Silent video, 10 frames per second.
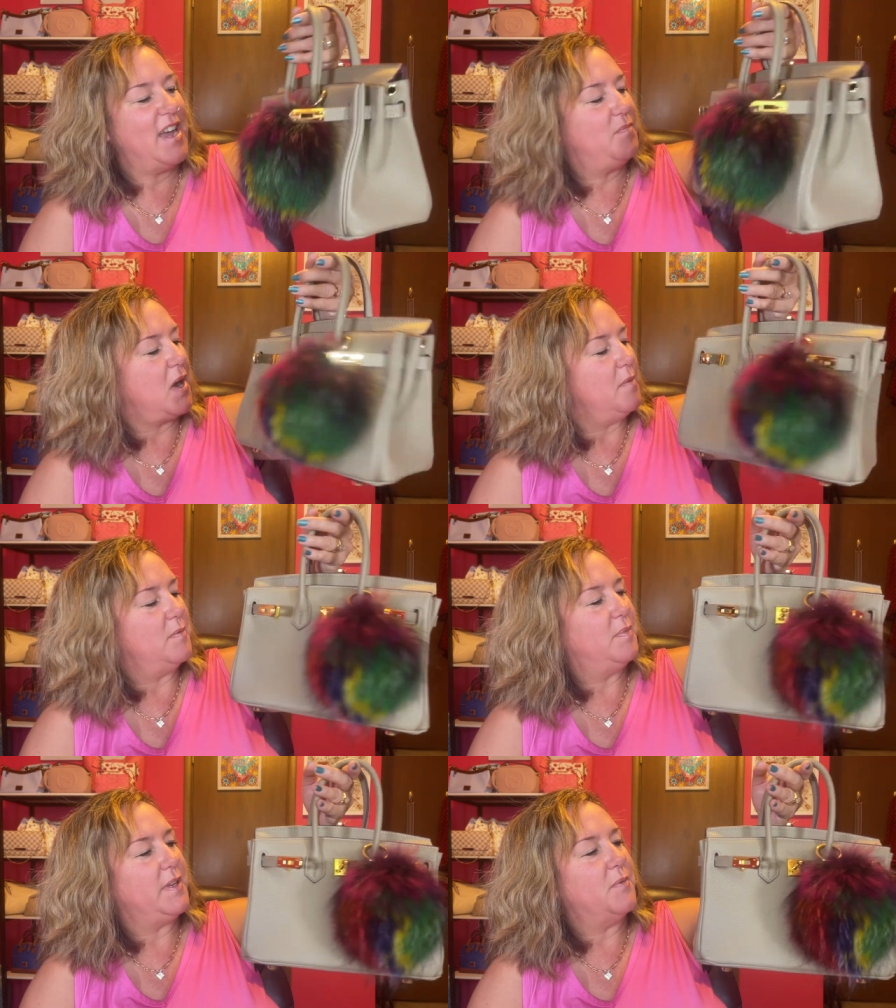I
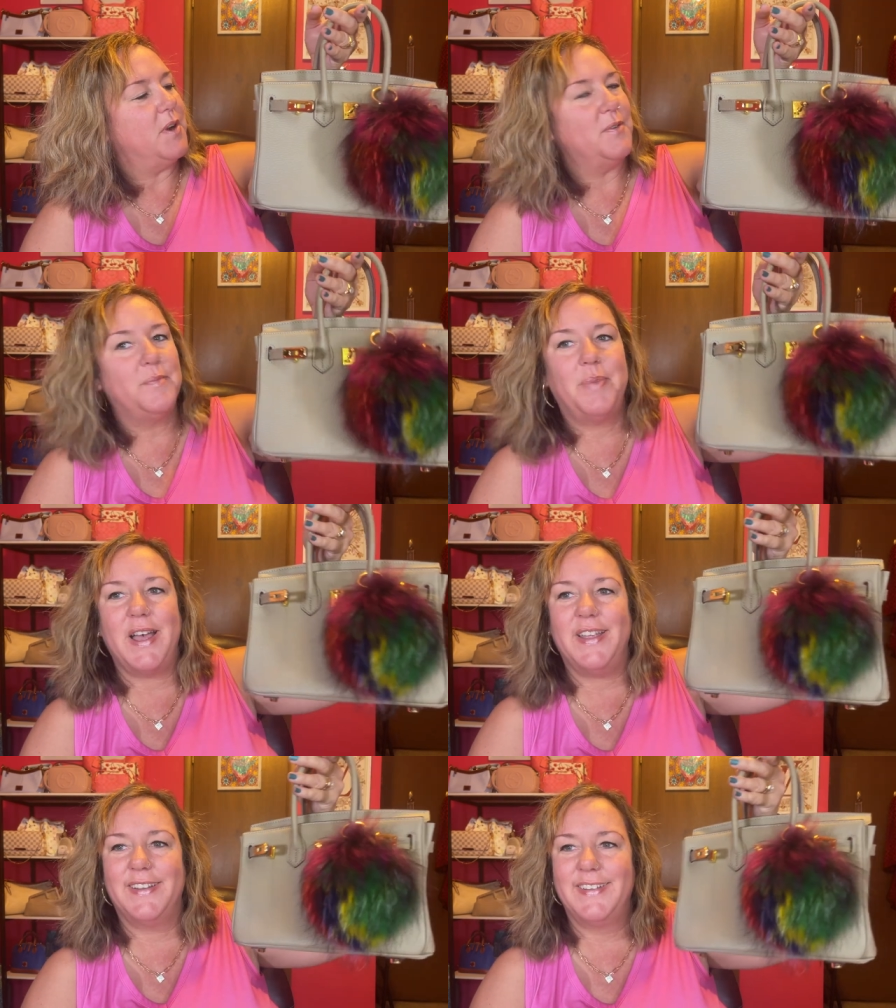probably won't.
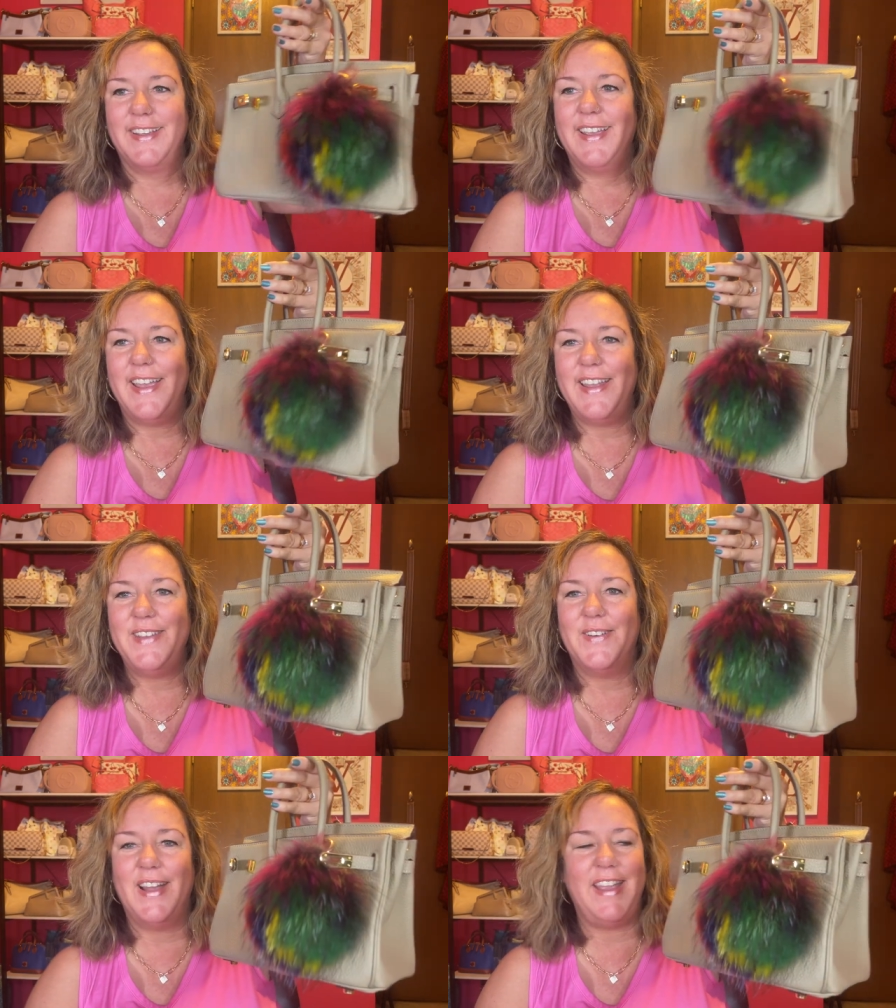But
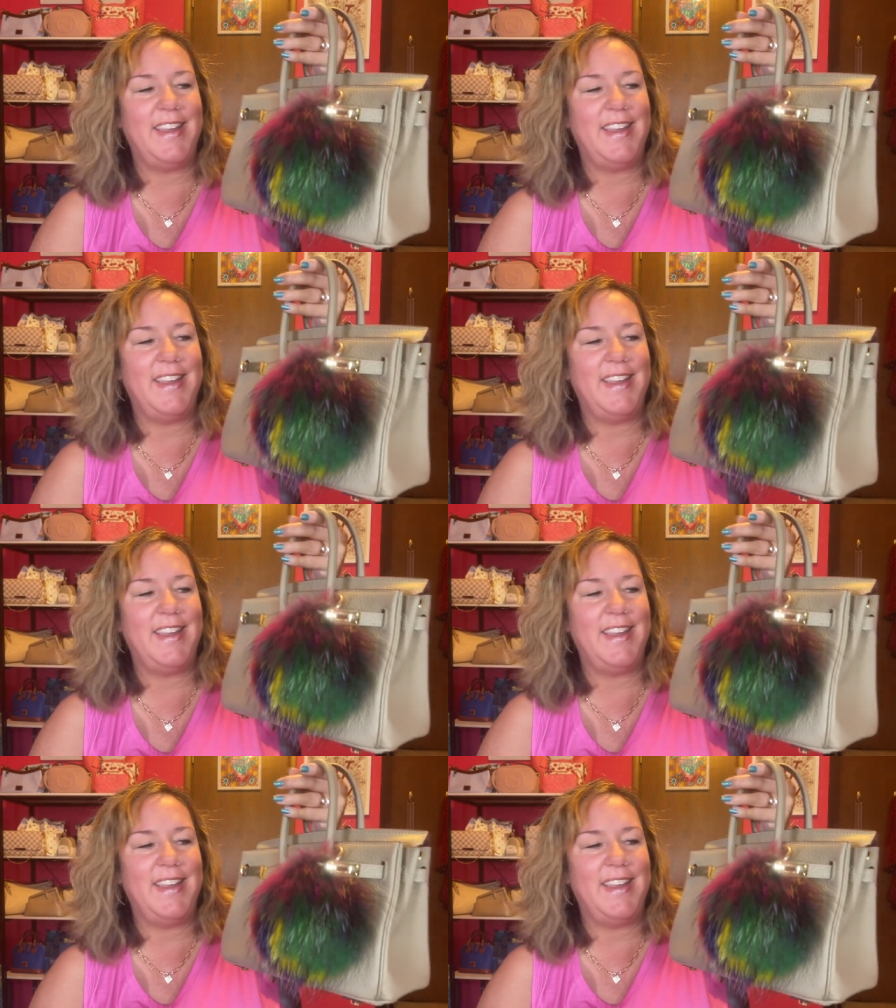anyway